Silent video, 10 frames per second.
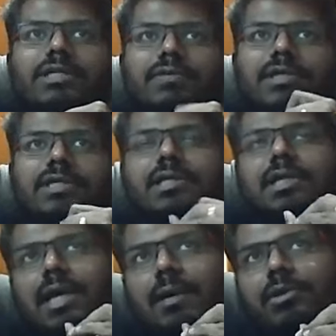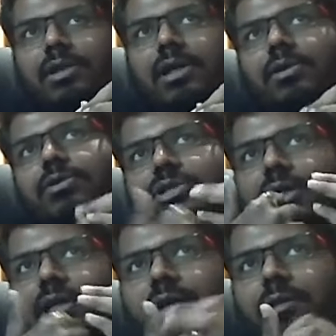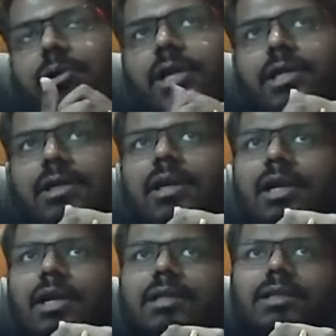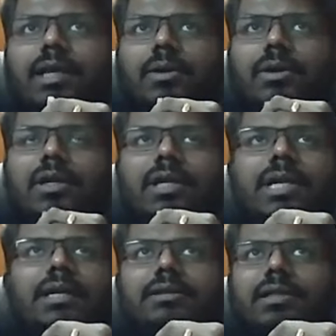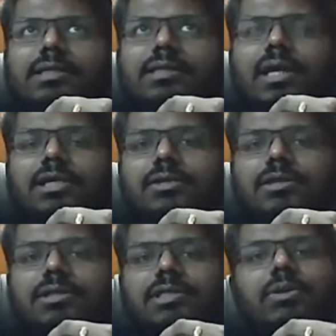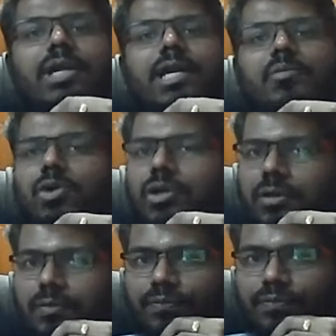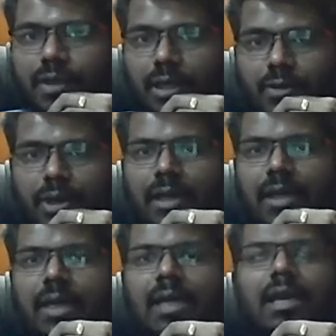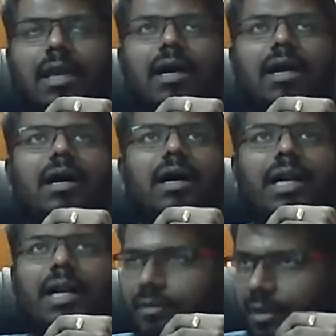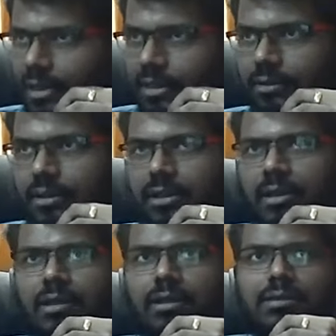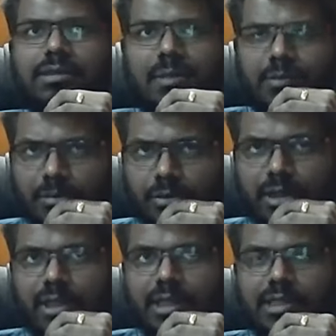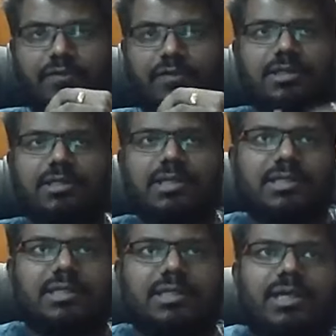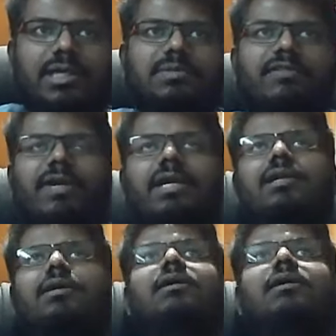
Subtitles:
which come to the conclusion at a later point that they don't need this crutch or this tool anymore. Okay. And I think some communities, so for instance, let's be very clear,